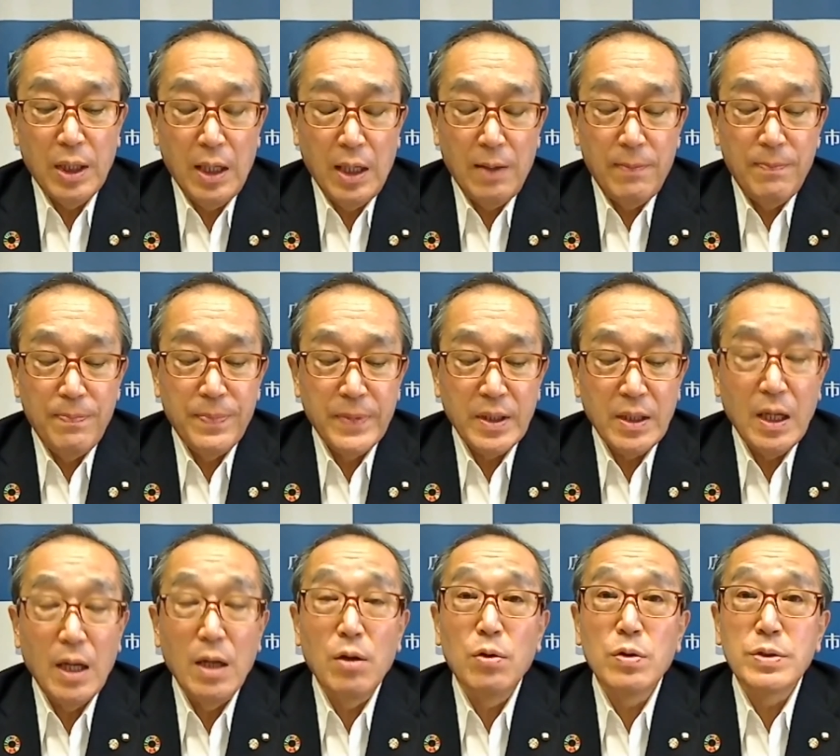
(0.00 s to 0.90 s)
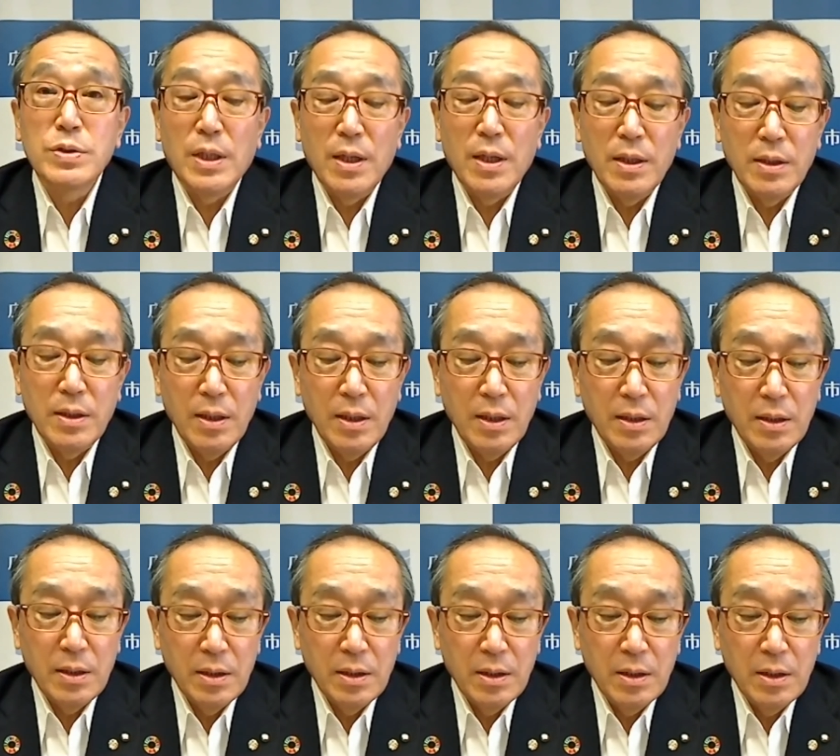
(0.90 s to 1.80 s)
of the Mayors for Peace to
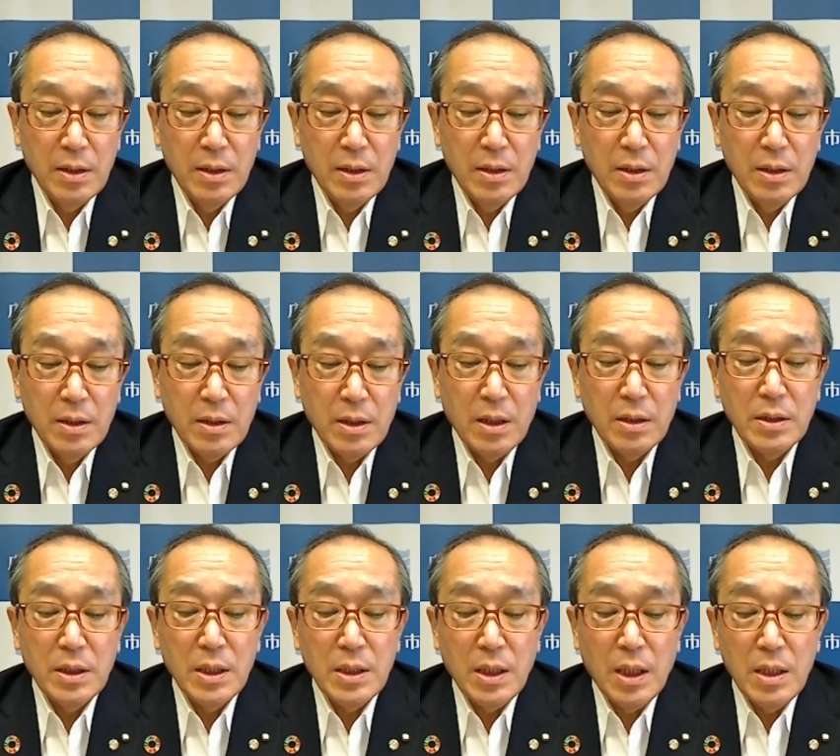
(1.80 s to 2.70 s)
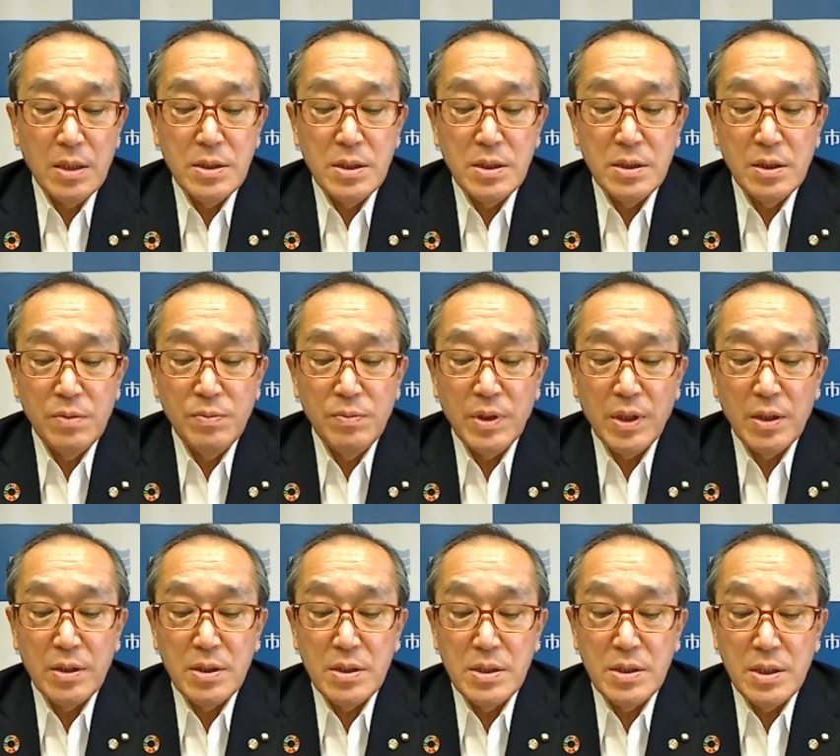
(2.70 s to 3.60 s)
create an environment that encourages
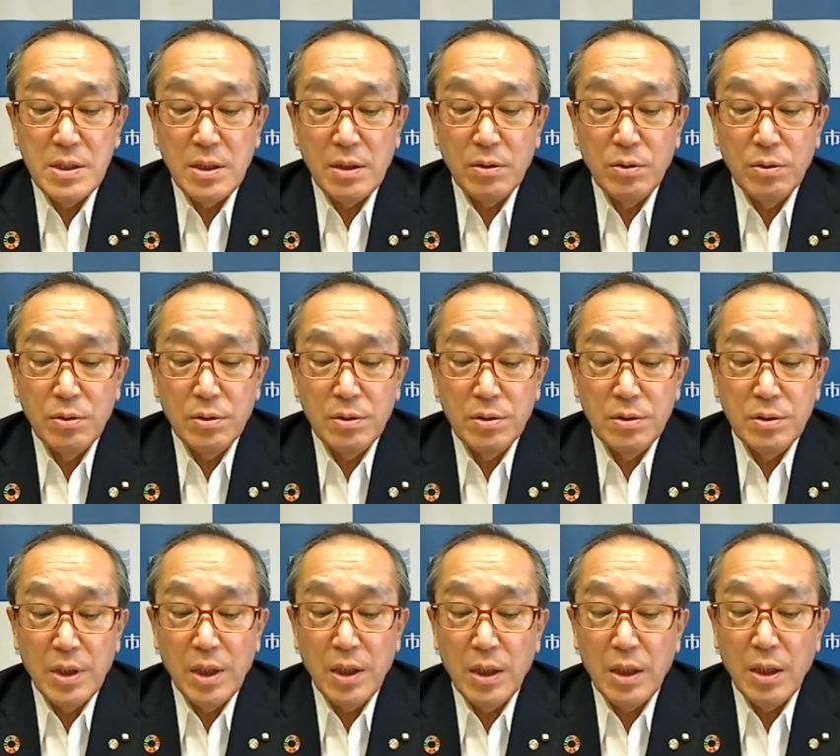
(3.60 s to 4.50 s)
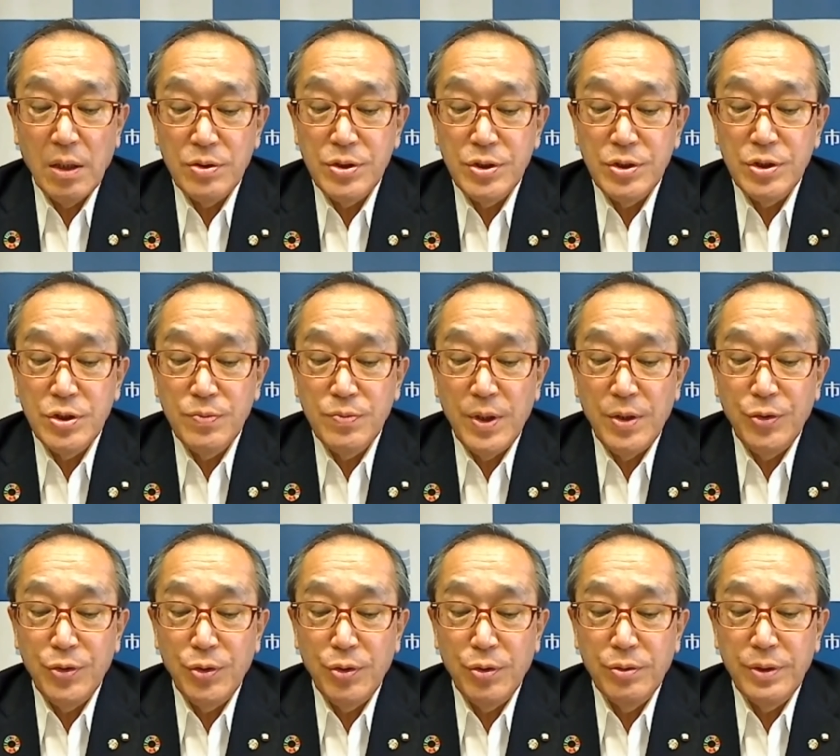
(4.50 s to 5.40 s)
policymakers to free themselves from the
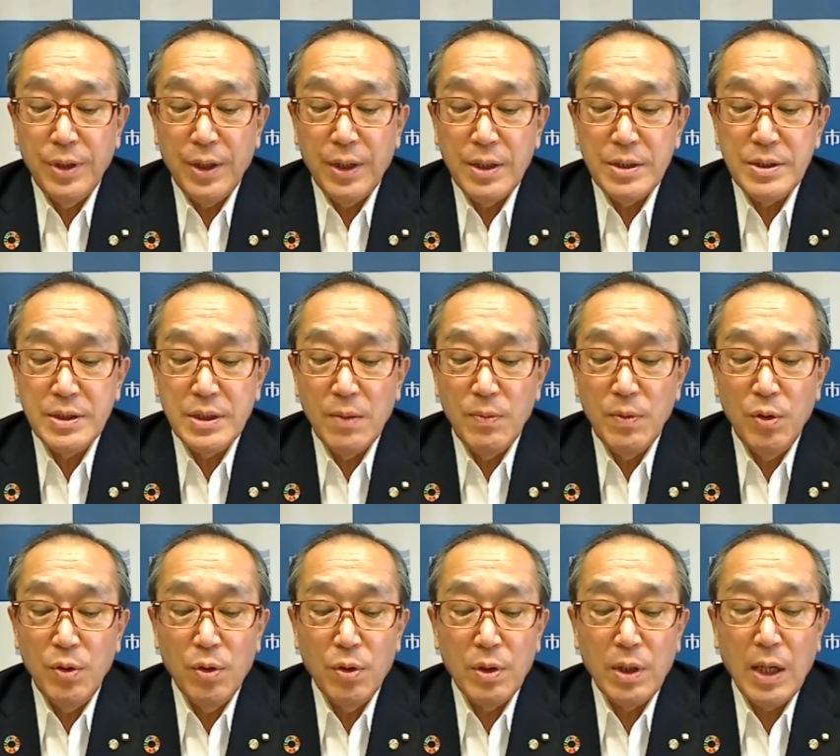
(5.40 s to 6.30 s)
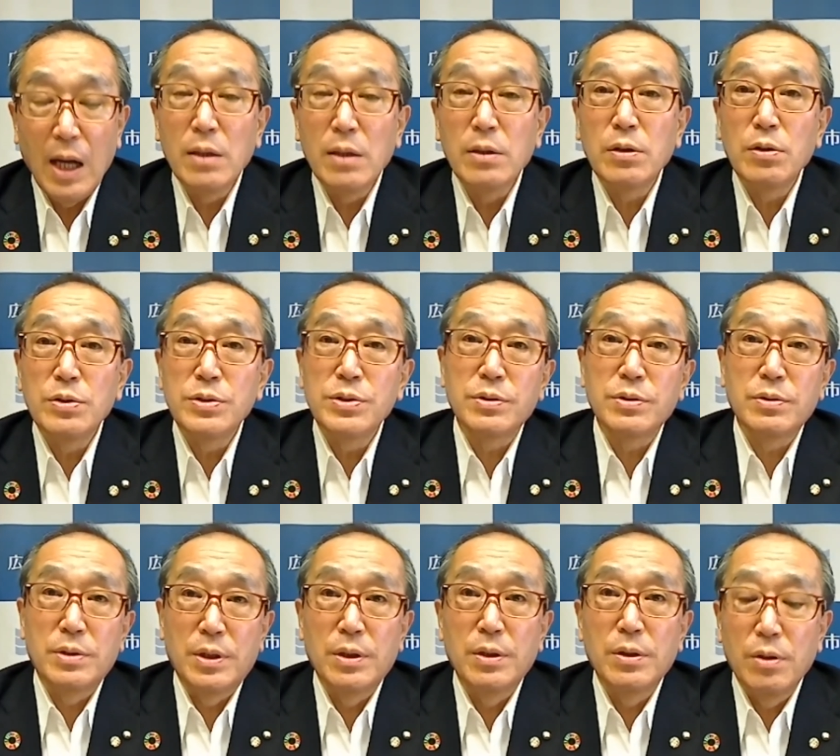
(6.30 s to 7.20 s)
nuclear deterrence and to change their
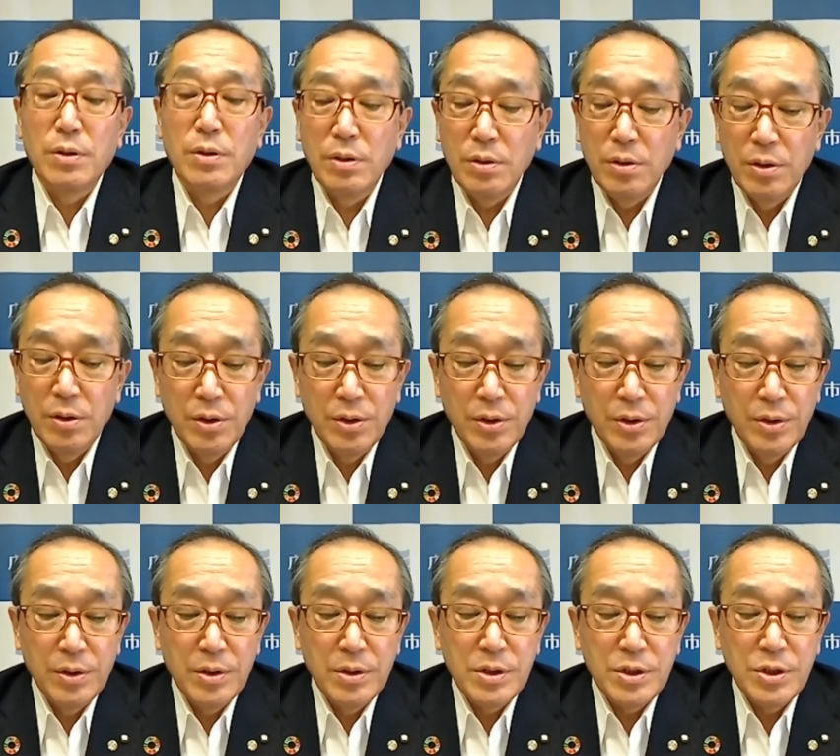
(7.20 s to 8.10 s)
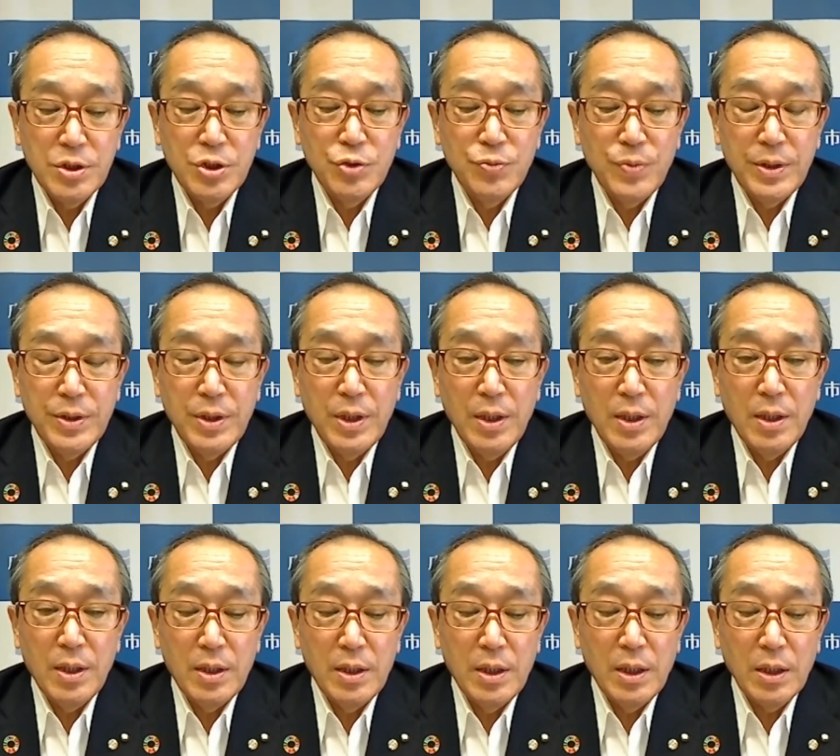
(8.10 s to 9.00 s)
policies towards the abolition of nuclear
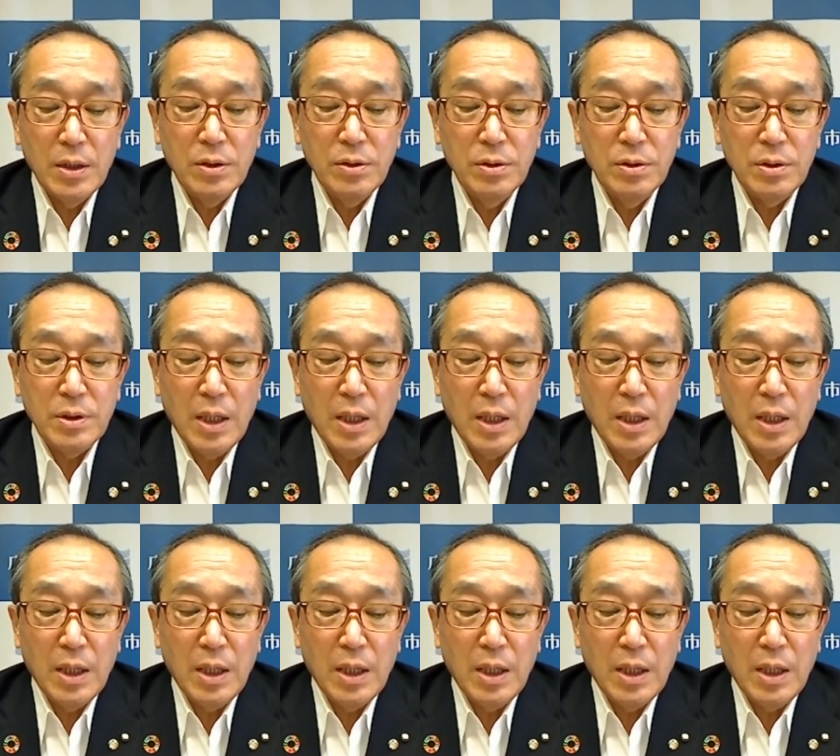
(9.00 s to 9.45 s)
weapons.